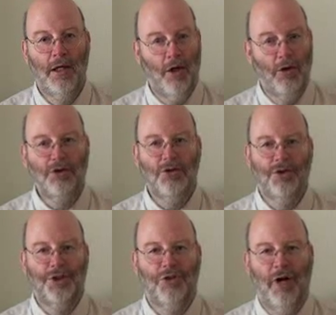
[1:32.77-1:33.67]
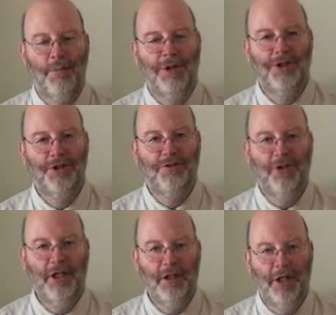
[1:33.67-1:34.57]
He also described it as a
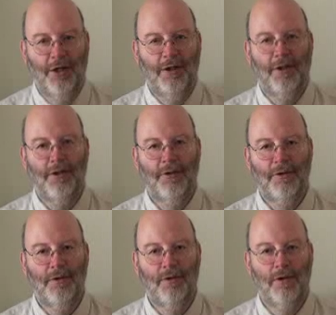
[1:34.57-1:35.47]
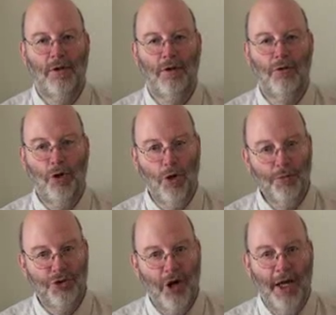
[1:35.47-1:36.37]
failure.
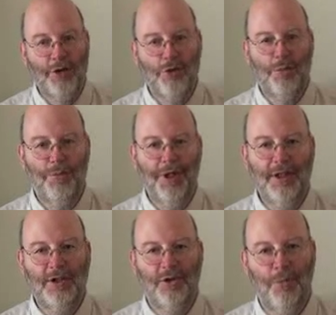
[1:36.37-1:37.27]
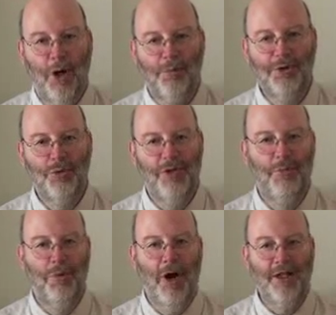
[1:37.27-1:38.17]
Rome tried to appease the mobs
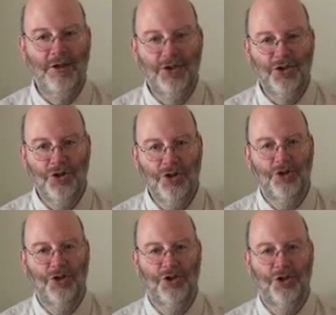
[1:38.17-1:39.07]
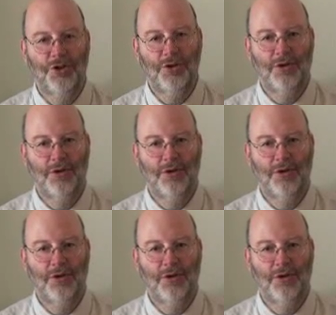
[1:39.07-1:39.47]
with bread and circuses.